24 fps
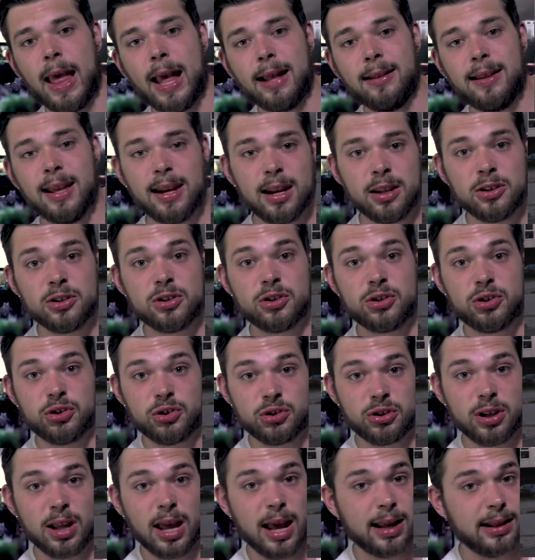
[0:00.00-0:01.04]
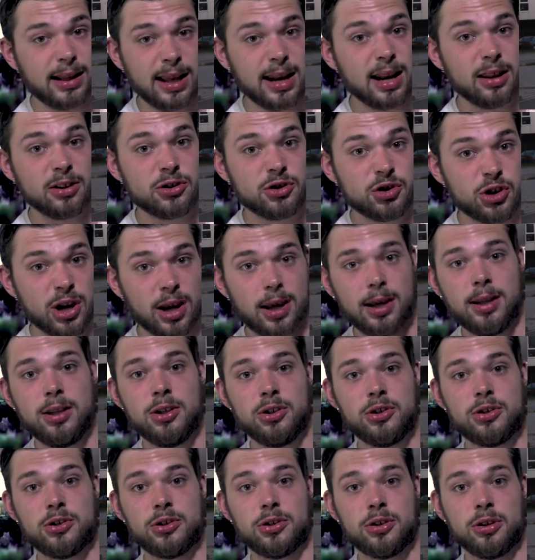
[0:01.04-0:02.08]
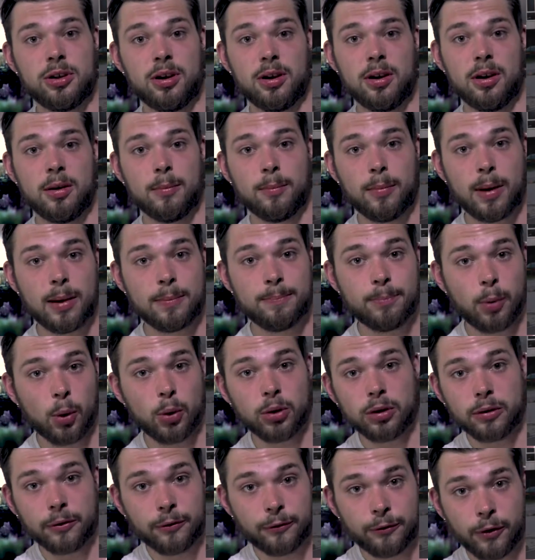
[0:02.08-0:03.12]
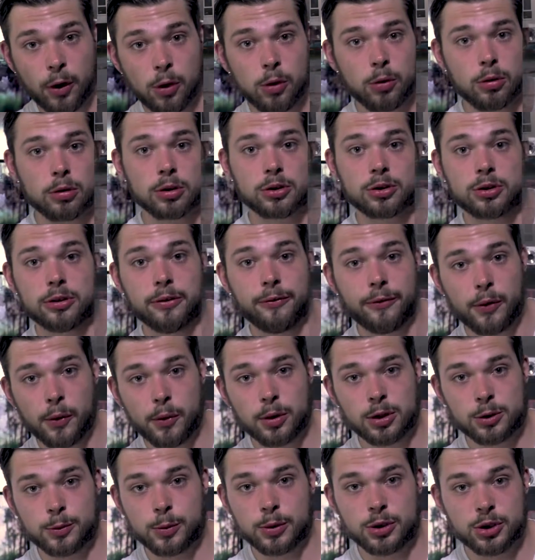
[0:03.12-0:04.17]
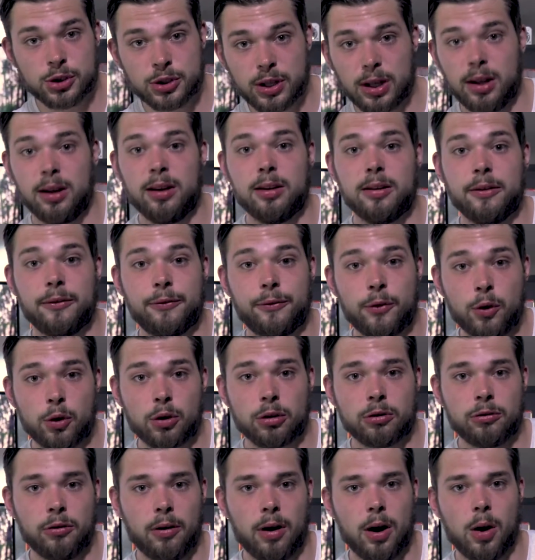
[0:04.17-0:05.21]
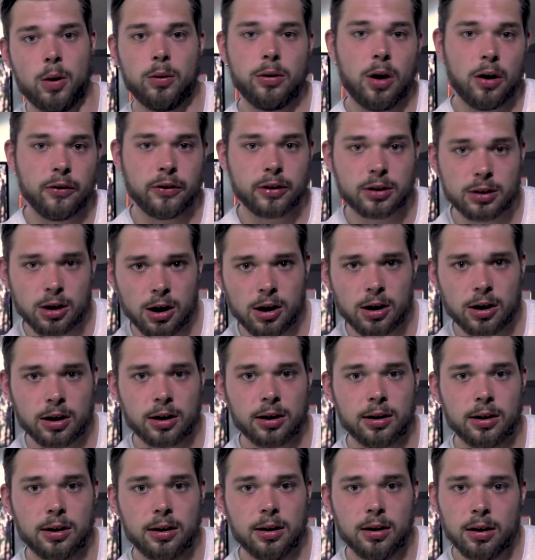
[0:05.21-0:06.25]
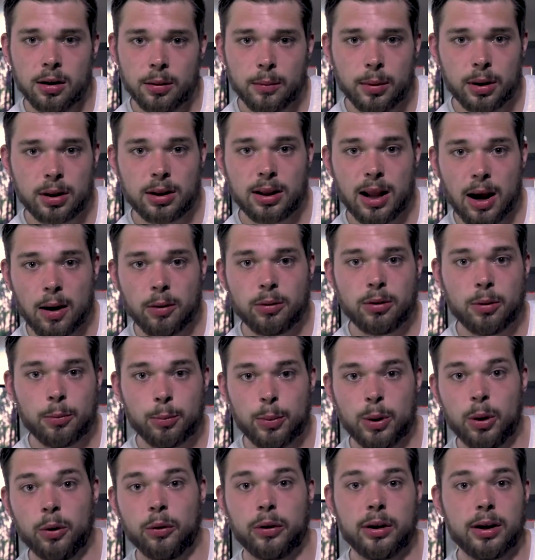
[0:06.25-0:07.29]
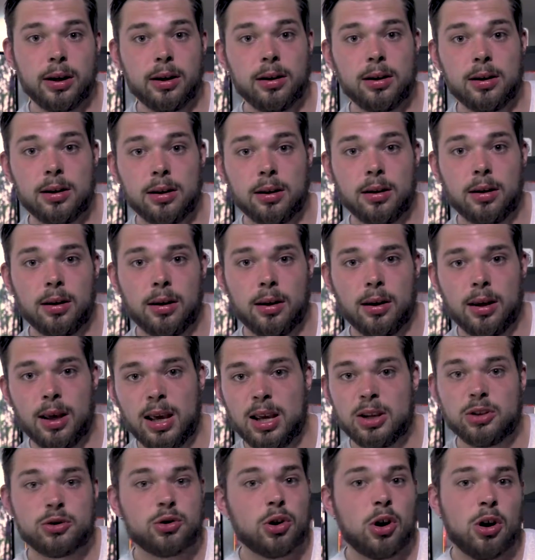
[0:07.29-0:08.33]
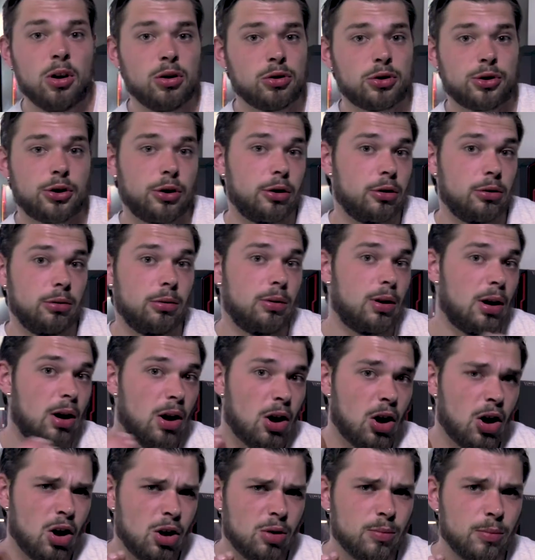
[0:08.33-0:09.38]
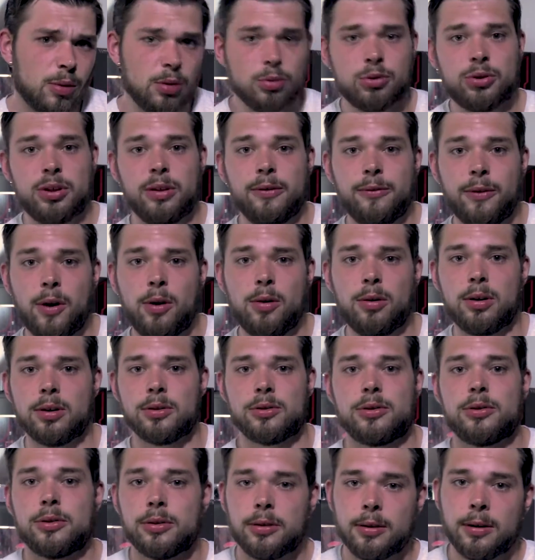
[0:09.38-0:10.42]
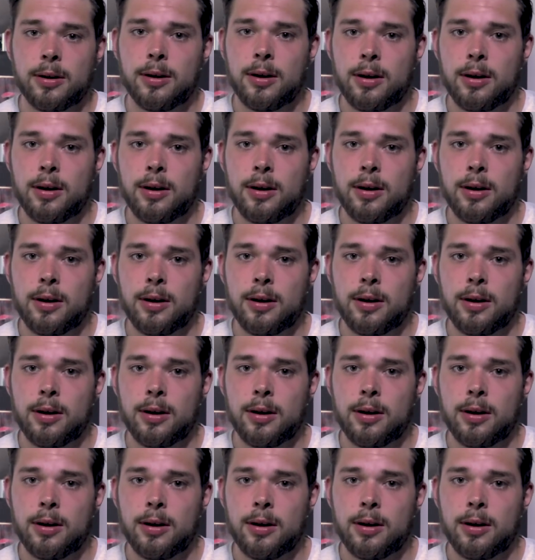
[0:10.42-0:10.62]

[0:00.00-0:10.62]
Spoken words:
I didn't change my point of focus. The focus was still in the foreground on the car, but now the building is also almost in focus.